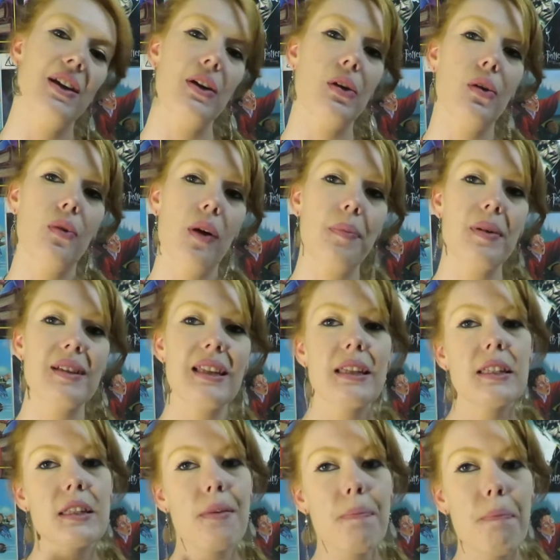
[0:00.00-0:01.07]
who
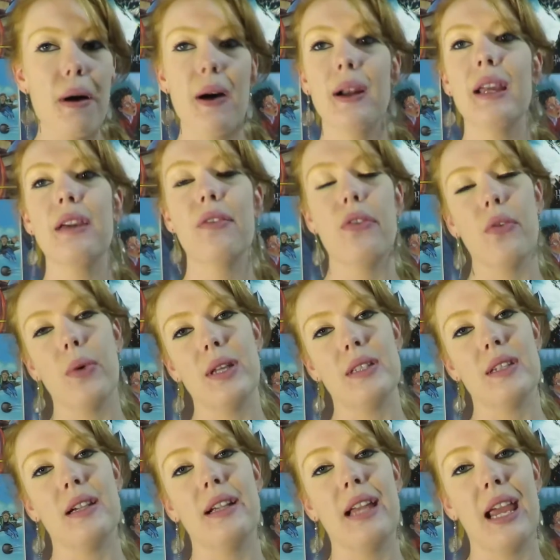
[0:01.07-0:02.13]
represents the body of a
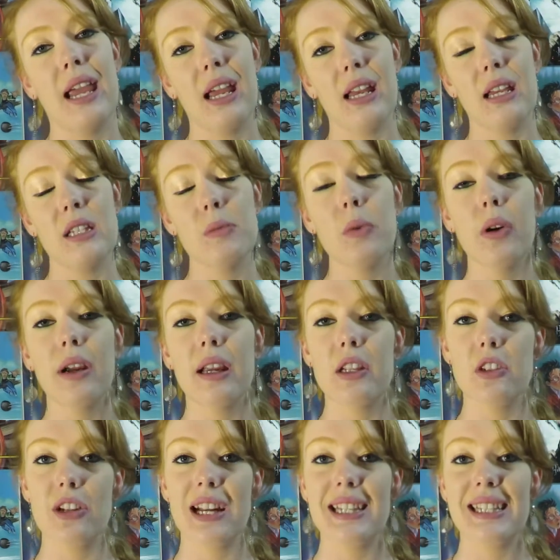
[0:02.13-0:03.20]
wizard and is more
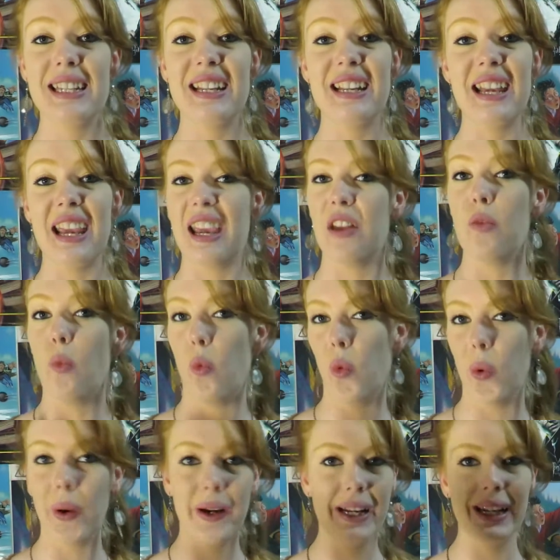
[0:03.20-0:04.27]
interested in
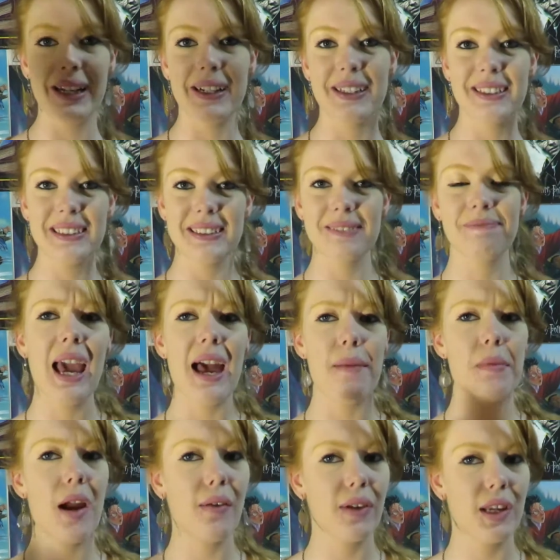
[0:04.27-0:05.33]
warriors. Yeah, I'm
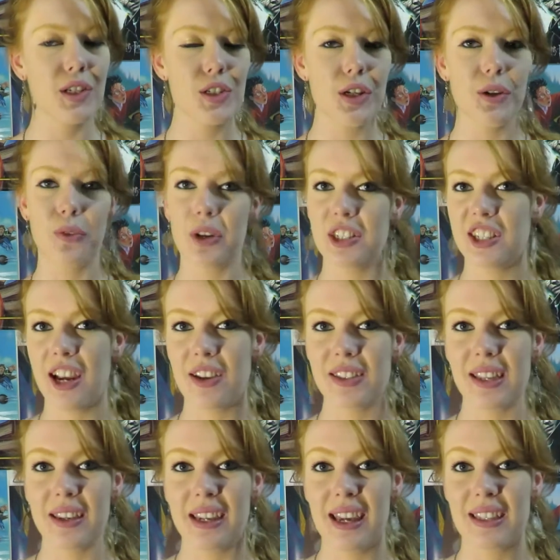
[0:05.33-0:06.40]
not really sure which
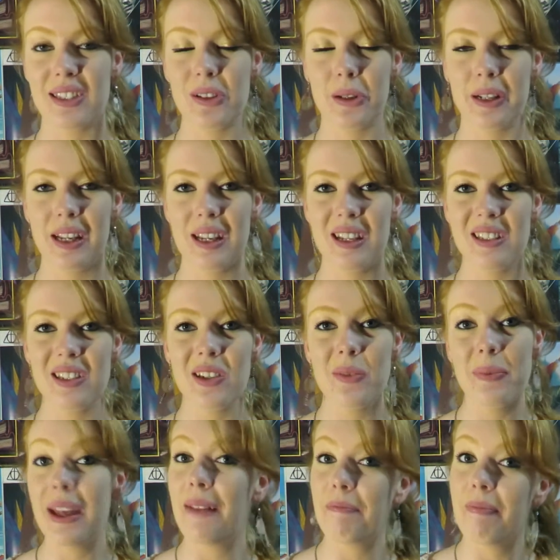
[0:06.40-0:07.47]
house I'll get sorted into,
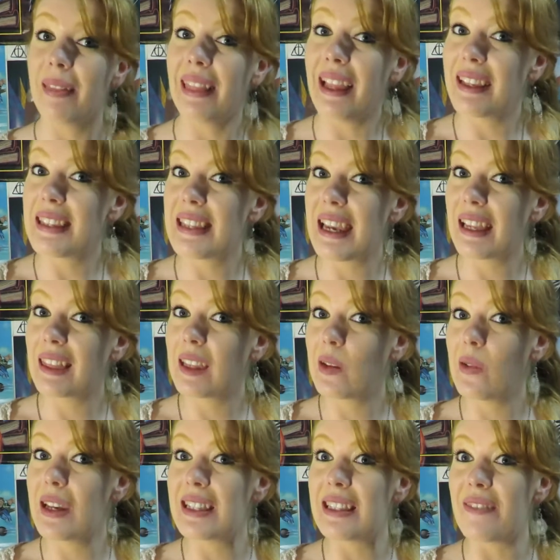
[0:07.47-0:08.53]
but let's take the
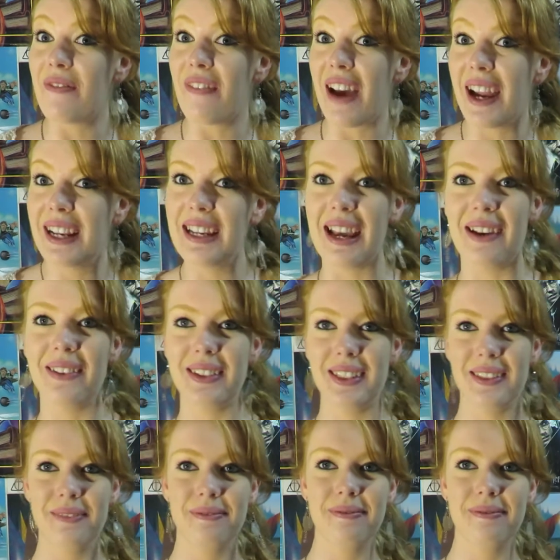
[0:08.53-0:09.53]
quiz and find out.